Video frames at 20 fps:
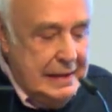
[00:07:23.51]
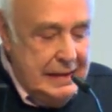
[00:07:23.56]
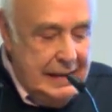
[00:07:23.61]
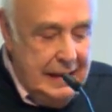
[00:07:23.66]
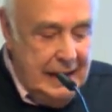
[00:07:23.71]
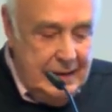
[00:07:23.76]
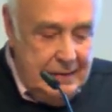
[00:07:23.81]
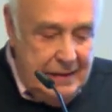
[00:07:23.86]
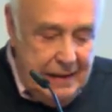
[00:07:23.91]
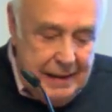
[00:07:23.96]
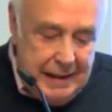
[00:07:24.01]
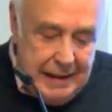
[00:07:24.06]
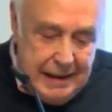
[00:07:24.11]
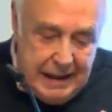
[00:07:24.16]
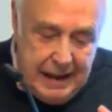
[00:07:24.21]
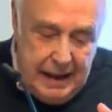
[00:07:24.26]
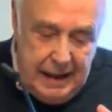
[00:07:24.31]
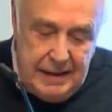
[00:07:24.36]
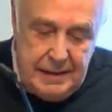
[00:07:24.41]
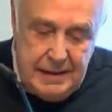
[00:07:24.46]
Now,
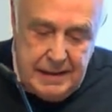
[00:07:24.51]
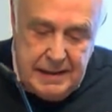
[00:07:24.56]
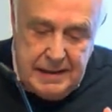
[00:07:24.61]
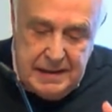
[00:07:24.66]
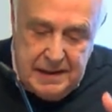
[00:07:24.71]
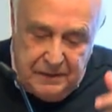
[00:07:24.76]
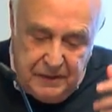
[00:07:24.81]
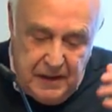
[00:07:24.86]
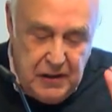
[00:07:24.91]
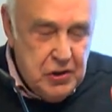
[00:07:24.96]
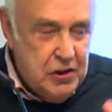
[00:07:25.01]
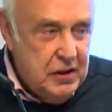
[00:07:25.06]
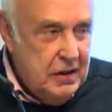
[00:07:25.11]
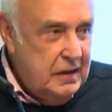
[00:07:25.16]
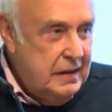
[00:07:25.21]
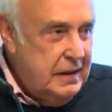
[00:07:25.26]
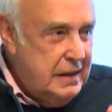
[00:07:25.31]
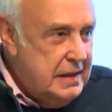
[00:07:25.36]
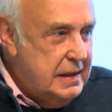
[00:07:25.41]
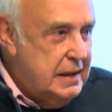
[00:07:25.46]
Keynes's
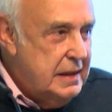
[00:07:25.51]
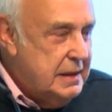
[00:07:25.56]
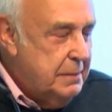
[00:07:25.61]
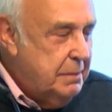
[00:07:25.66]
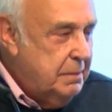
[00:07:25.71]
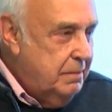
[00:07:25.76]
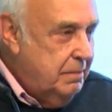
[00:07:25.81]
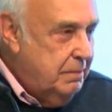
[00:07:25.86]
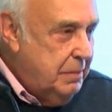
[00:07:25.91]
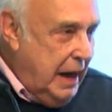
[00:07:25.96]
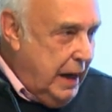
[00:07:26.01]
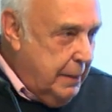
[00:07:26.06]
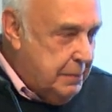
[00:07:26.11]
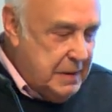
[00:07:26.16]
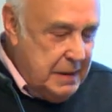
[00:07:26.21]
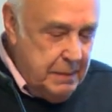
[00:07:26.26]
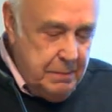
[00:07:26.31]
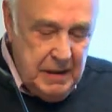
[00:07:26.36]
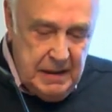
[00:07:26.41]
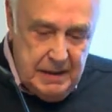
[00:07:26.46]
vision, this is
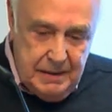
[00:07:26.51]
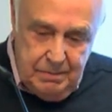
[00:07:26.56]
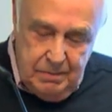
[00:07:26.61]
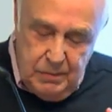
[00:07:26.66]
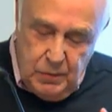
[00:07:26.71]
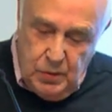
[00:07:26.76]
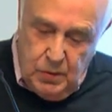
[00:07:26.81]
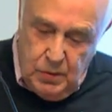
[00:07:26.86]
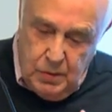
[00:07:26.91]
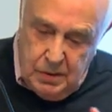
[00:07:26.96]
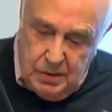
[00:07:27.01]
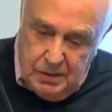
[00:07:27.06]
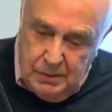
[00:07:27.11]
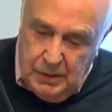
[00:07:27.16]
perhaps a bit more,